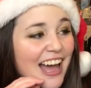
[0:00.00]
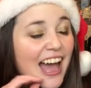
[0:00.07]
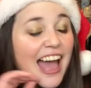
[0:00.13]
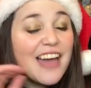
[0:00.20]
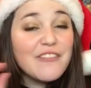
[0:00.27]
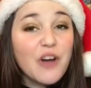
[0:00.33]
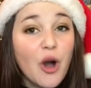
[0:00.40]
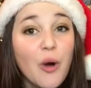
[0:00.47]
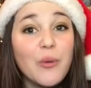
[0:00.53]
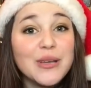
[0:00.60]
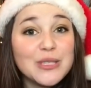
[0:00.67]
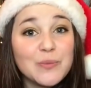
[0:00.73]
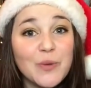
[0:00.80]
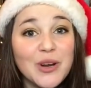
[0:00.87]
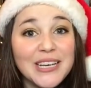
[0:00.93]
have
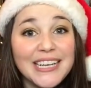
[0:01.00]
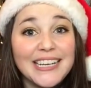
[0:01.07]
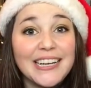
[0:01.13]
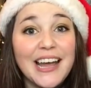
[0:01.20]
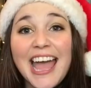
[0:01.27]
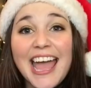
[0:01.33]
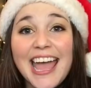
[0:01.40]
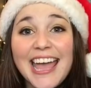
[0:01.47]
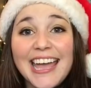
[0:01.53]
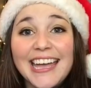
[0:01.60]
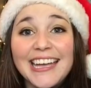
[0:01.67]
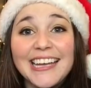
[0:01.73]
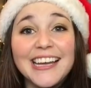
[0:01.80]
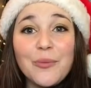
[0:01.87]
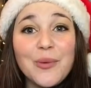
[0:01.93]
always wanted
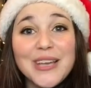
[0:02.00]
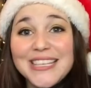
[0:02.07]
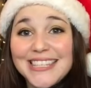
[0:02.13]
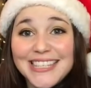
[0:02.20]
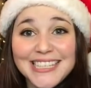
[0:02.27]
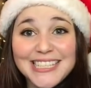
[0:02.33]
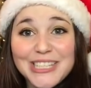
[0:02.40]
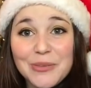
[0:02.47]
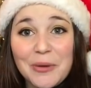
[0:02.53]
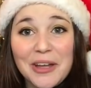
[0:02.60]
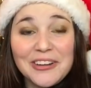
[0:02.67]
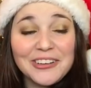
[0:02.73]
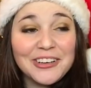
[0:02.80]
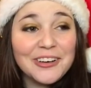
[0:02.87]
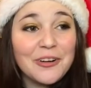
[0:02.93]
a Weasley
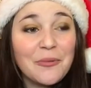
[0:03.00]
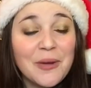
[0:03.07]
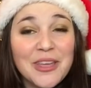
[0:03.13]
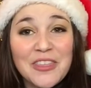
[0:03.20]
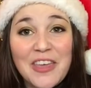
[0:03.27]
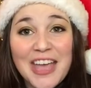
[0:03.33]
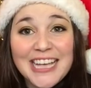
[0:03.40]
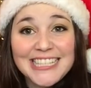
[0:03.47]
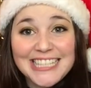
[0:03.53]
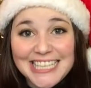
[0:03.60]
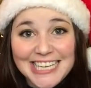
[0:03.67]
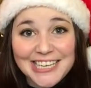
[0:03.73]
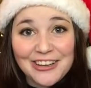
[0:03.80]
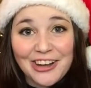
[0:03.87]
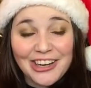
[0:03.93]
sweater with a
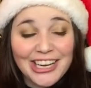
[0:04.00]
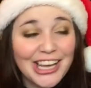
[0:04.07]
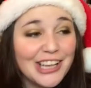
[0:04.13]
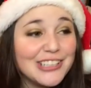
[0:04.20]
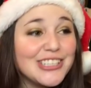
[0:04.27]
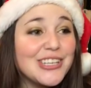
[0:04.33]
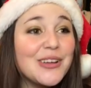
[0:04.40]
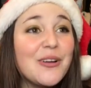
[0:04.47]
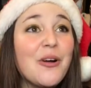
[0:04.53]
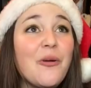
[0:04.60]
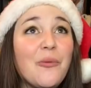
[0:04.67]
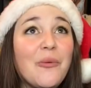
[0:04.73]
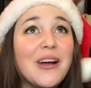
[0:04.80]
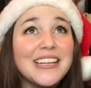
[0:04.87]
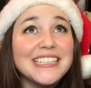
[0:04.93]
T on it.
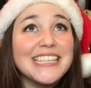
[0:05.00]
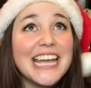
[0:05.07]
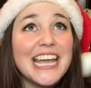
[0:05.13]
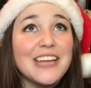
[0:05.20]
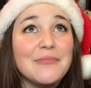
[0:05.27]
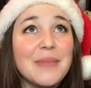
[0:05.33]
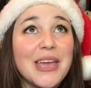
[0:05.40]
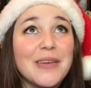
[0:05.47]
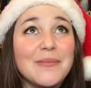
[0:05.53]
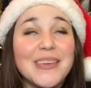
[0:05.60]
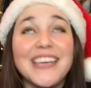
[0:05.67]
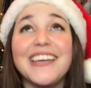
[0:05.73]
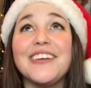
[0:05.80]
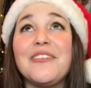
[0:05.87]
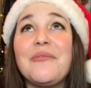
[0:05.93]
One day,
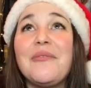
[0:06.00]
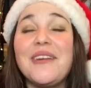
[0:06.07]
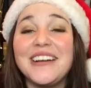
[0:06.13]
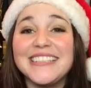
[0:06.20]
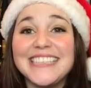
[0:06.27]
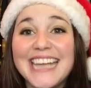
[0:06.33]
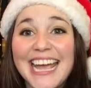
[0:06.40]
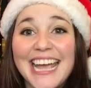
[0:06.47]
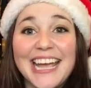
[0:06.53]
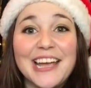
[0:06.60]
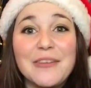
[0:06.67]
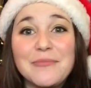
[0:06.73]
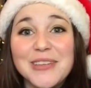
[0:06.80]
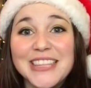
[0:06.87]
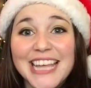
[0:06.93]
maybe. One
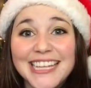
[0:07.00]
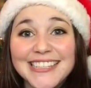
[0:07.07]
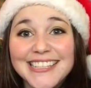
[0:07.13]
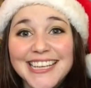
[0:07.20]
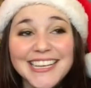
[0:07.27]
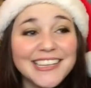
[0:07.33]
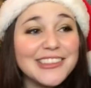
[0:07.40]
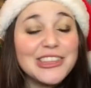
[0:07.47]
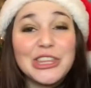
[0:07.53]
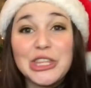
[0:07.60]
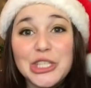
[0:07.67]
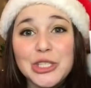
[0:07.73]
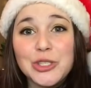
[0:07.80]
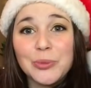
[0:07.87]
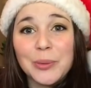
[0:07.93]
day. But that's like
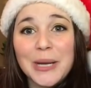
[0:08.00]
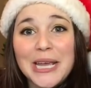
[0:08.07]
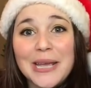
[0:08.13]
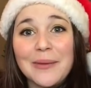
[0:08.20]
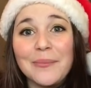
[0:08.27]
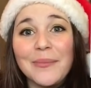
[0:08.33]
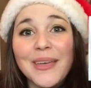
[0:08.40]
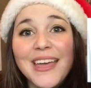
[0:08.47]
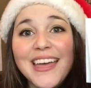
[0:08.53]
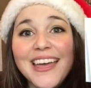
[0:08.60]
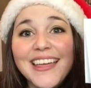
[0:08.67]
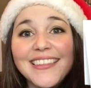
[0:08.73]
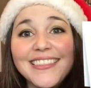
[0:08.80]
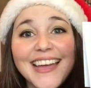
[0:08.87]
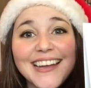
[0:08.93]
the dream.
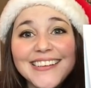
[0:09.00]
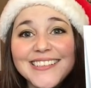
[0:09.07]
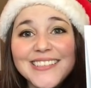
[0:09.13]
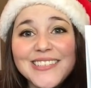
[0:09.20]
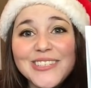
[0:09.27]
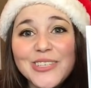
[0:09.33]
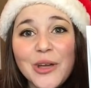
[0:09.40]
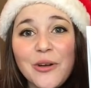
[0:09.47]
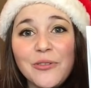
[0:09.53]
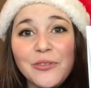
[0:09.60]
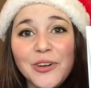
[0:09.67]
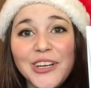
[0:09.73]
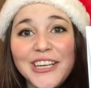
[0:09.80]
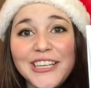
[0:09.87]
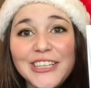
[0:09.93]
That is so
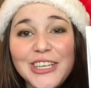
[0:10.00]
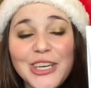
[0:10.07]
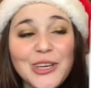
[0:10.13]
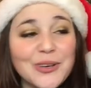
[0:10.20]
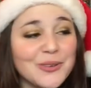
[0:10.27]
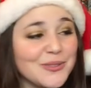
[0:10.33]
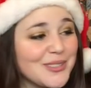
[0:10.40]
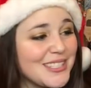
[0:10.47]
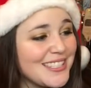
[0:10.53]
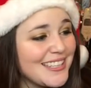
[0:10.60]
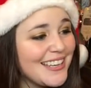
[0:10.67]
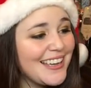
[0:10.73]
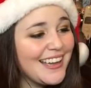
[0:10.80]
freaking cute.